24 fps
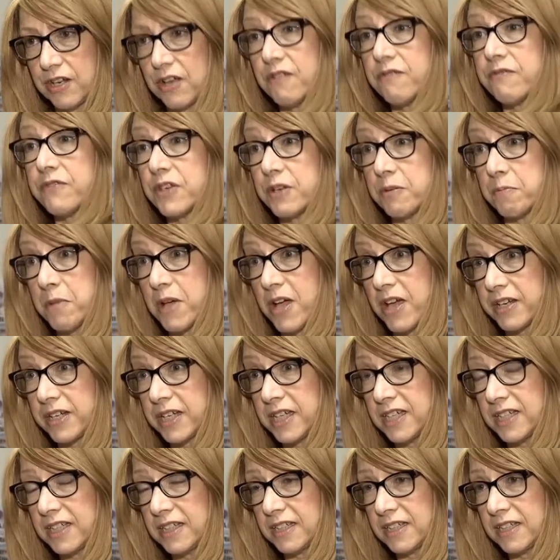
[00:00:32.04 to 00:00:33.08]
of their
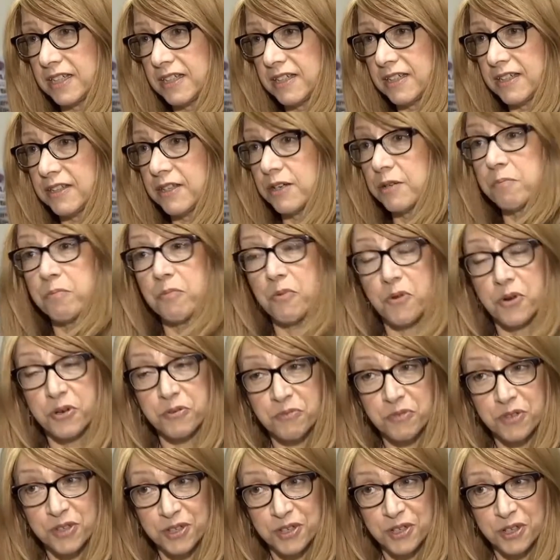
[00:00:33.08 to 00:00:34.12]
body. They're
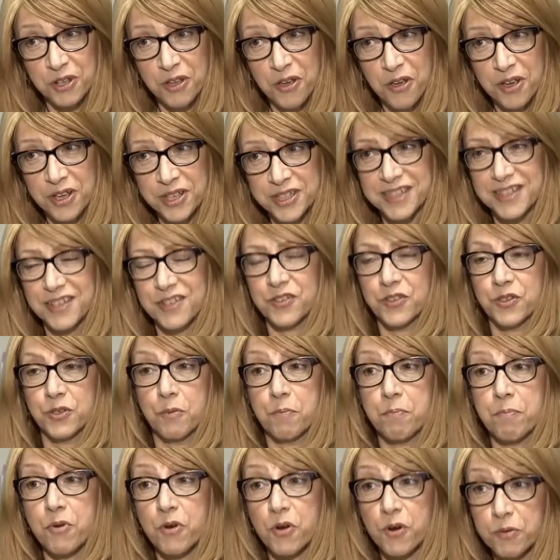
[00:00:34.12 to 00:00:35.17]
born with claws. There's a
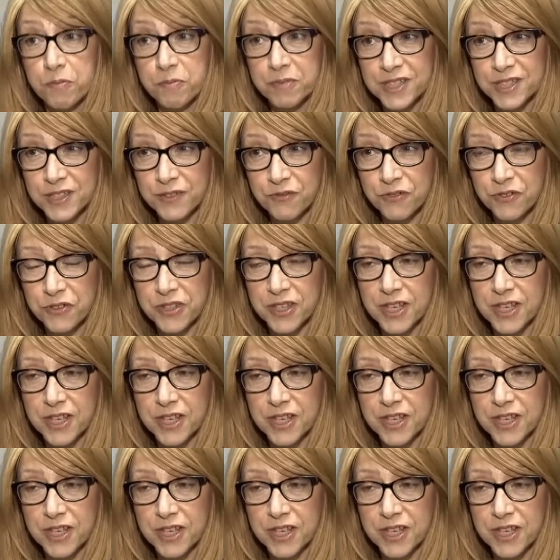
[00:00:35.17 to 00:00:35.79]
purpose for